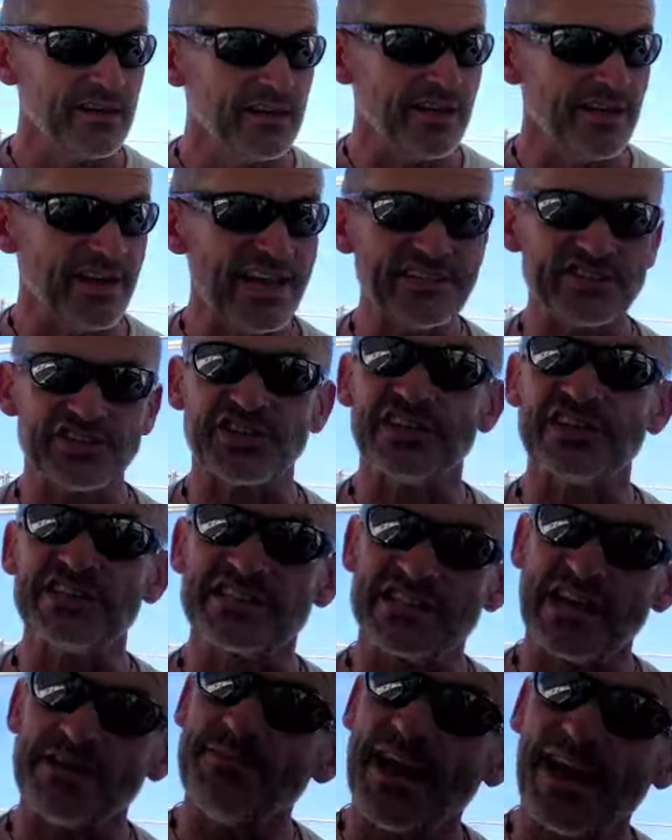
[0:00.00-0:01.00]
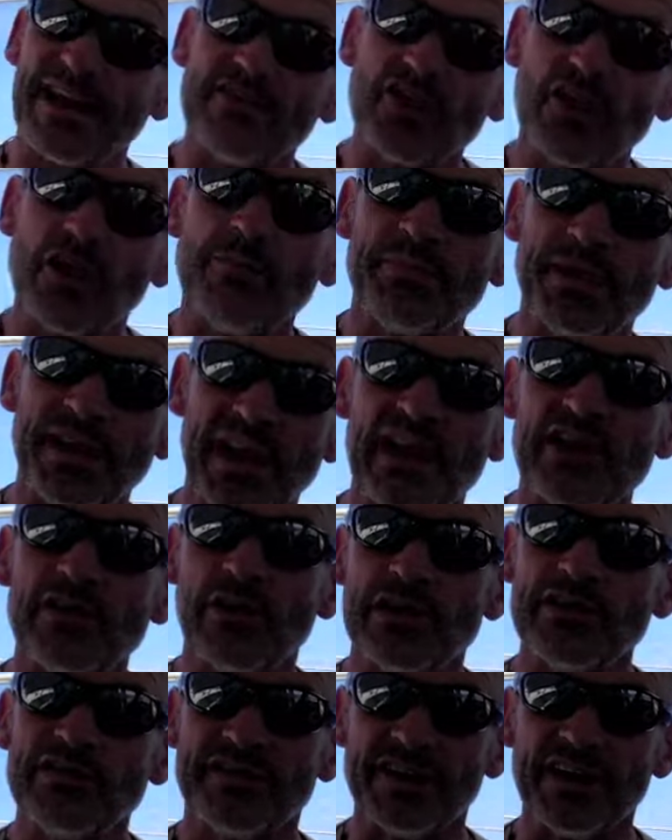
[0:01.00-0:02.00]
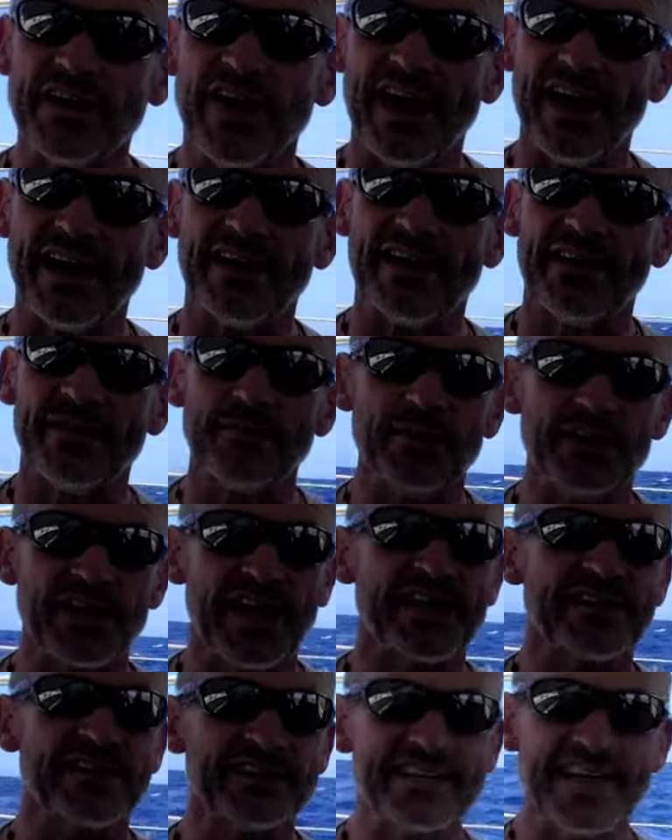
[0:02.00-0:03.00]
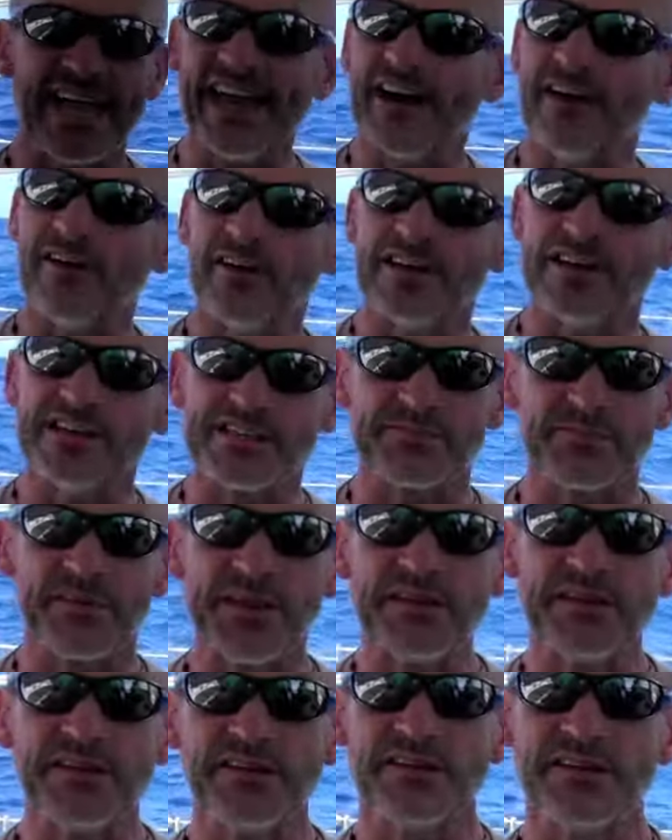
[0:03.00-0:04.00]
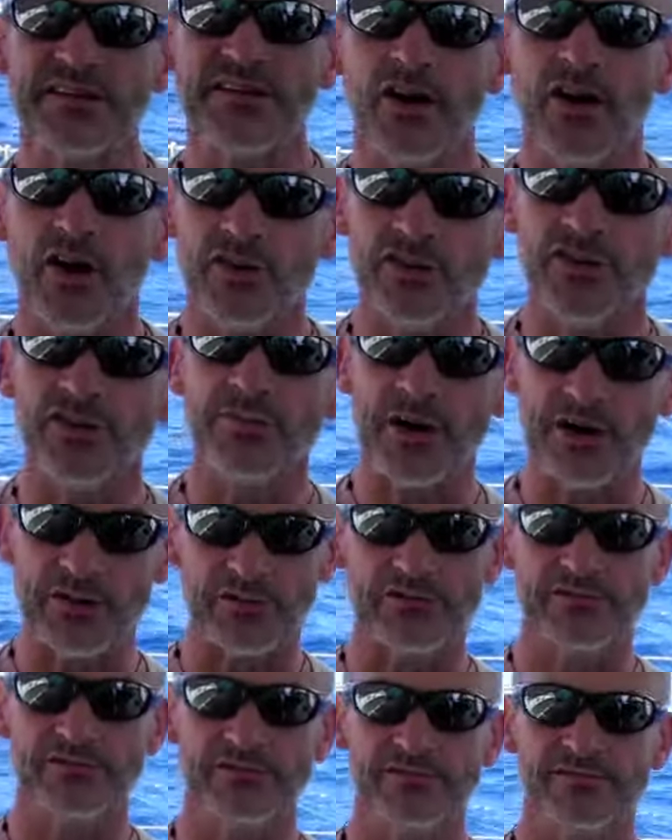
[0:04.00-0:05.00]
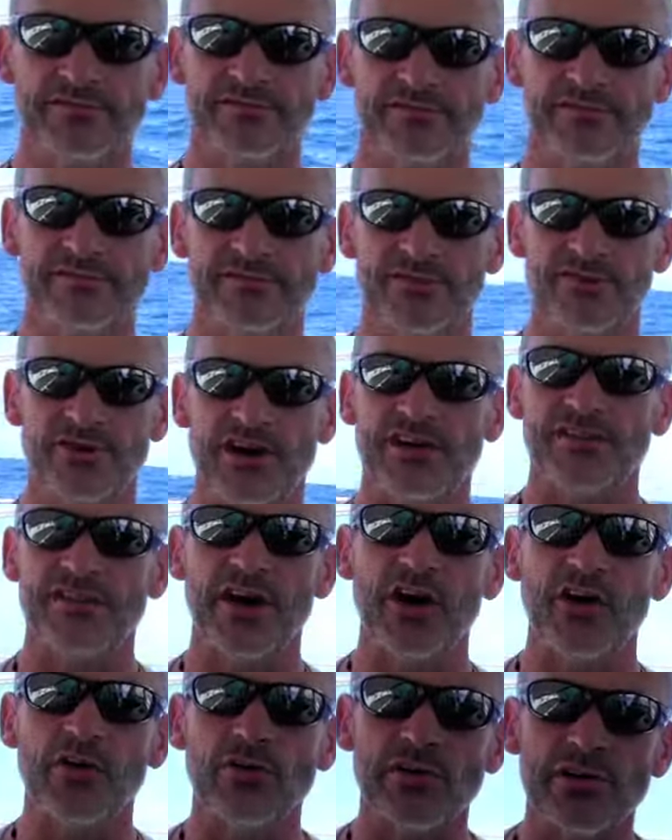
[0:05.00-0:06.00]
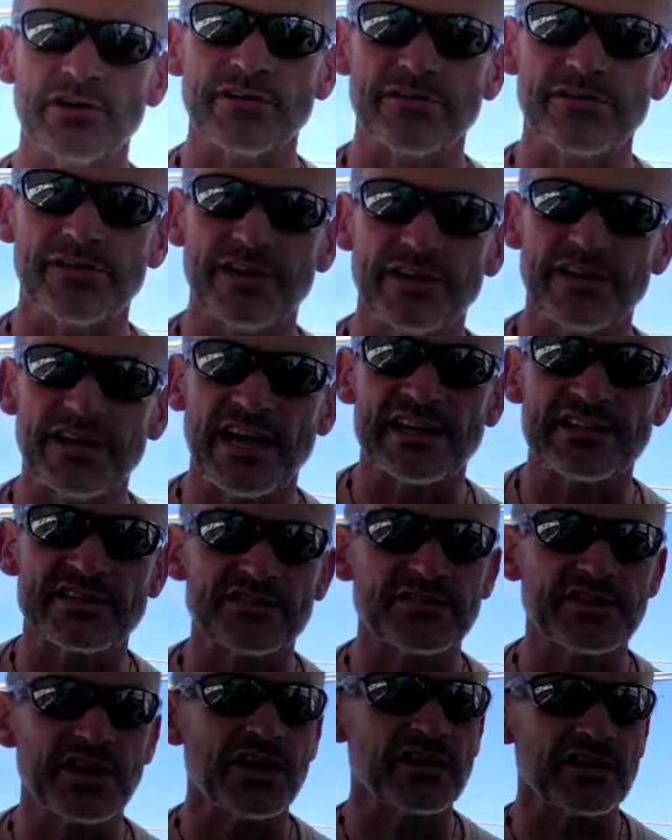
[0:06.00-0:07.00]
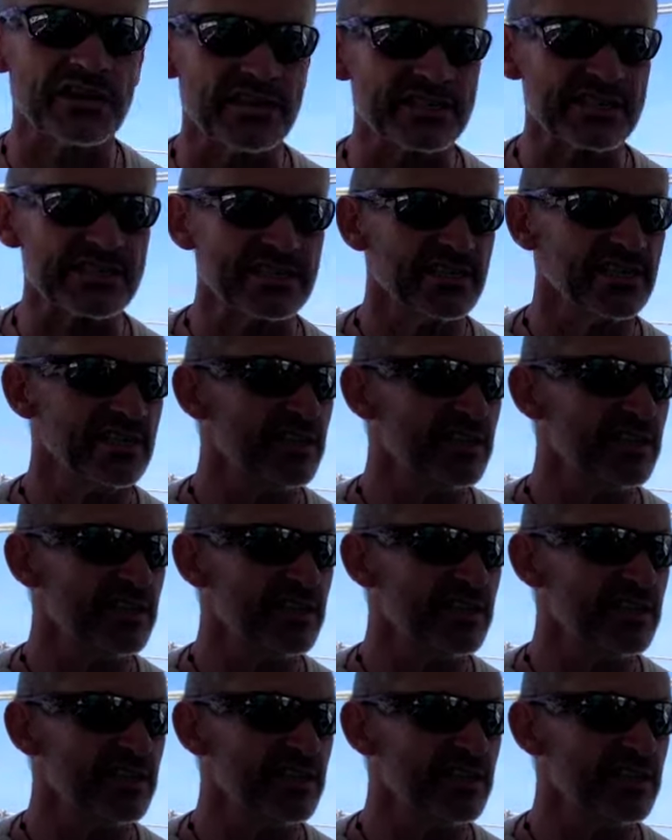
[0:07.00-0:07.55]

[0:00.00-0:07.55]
He had actually somehow got below overnight, and without a doubt he's been on the boat throughout the whole of the hours of darkness.